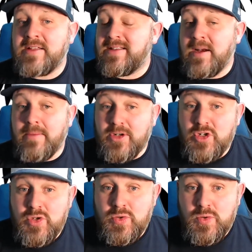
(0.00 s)
the number
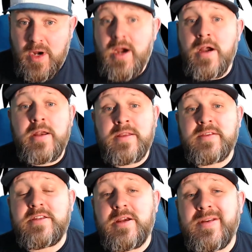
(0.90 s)
2 card in the
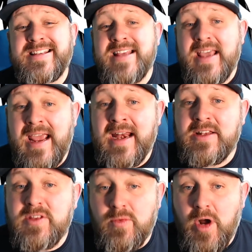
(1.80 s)
series, and it's
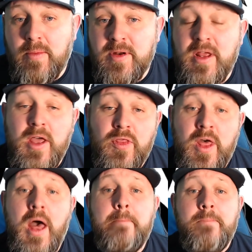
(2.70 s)
the Robin,
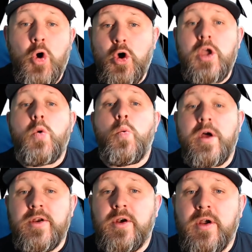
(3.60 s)
the Boy
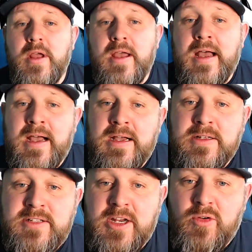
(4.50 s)
Wonder,
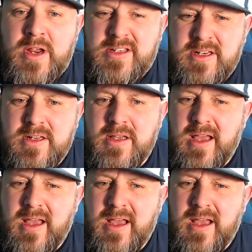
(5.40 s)
Dick Grayson.